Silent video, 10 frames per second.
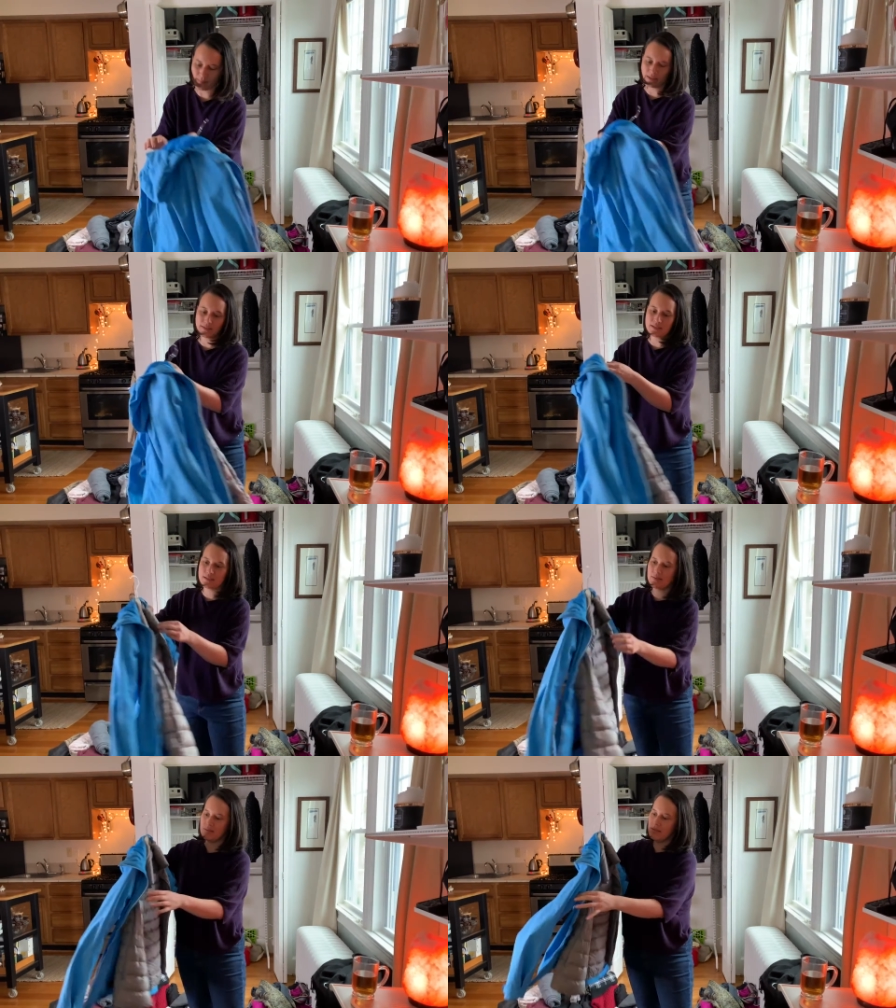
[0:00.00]
because this
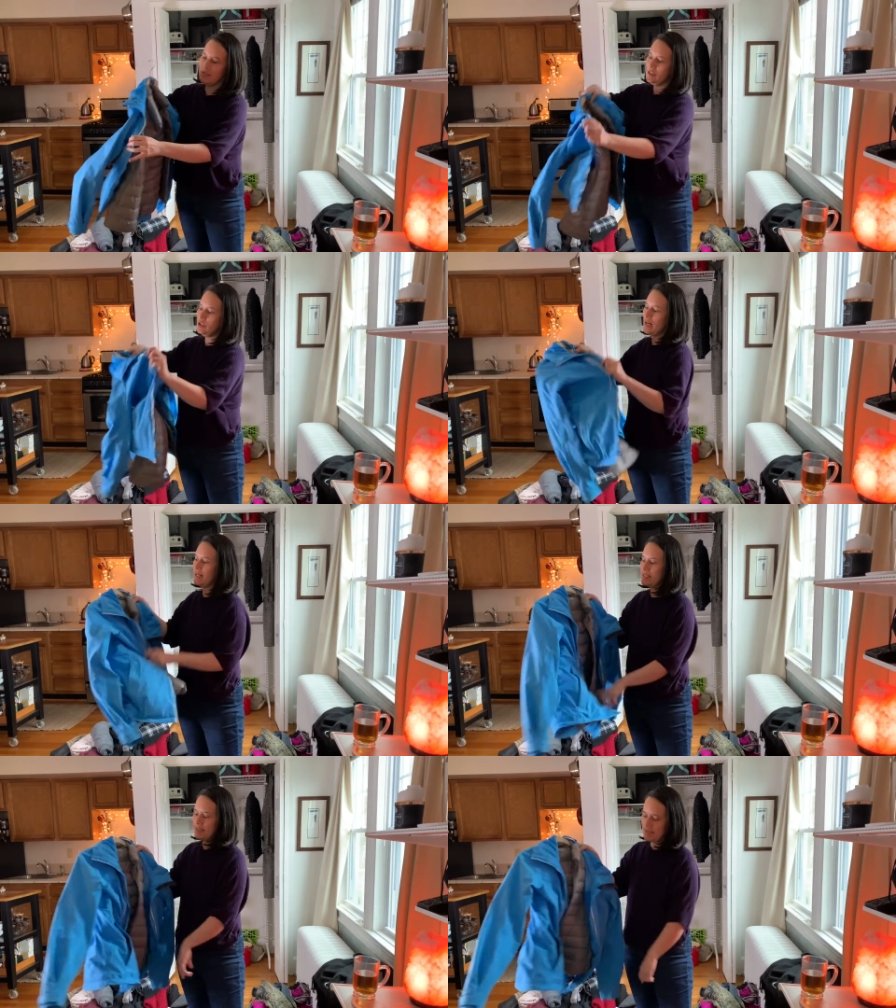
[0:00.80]

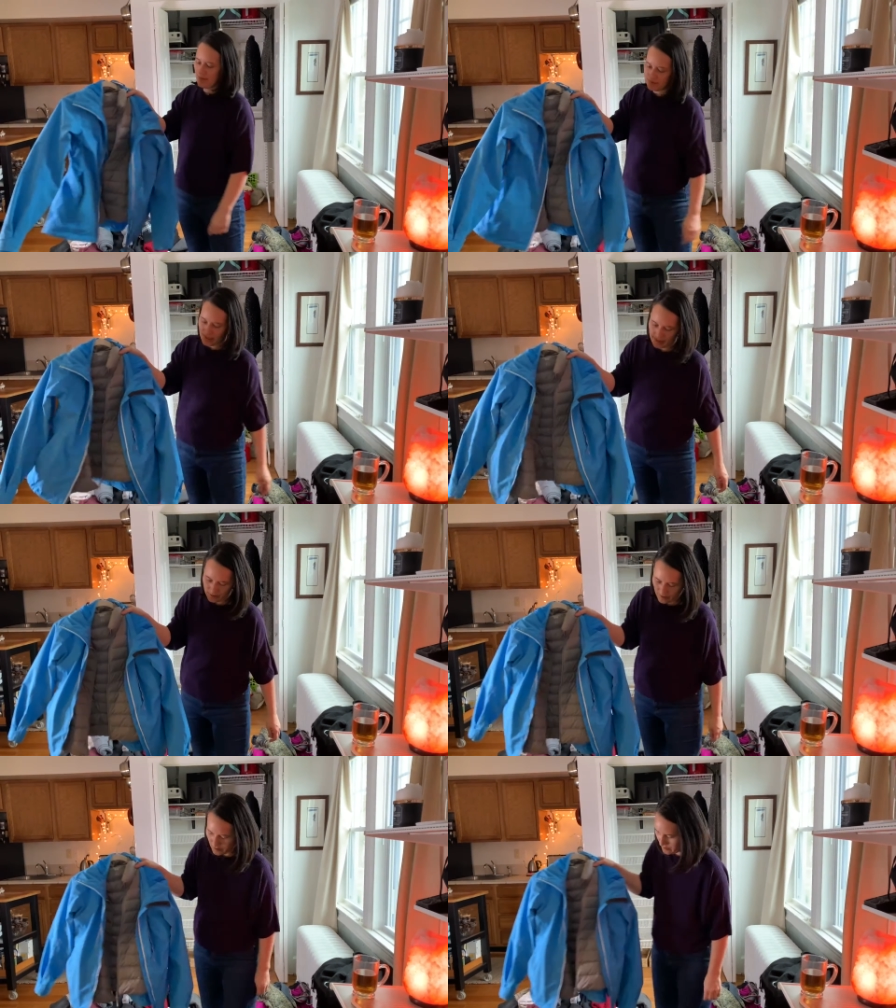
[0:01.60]
jacket doesn't have a liner.